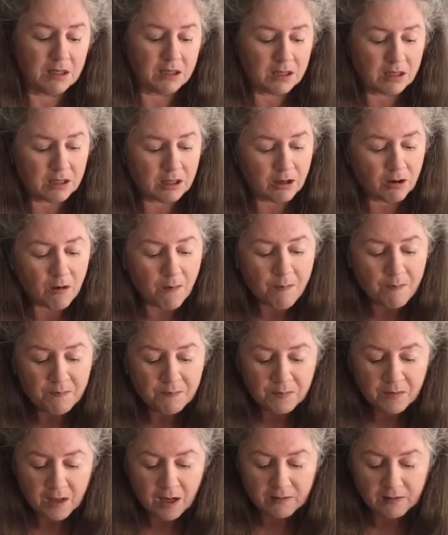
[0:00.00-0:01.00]
So
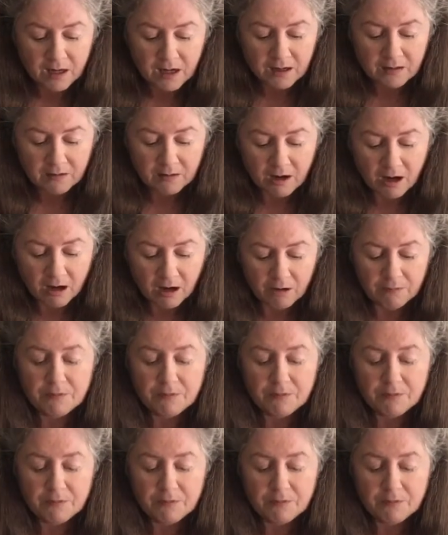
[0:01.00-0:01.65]
I've got all